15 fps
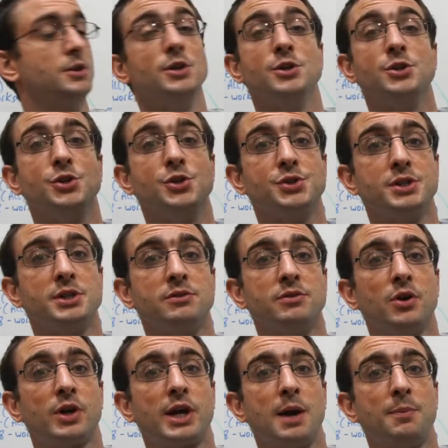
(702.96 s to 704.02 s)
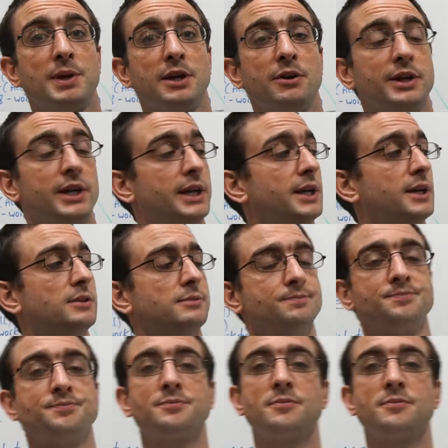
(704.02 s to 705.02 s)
using the vocabulary here,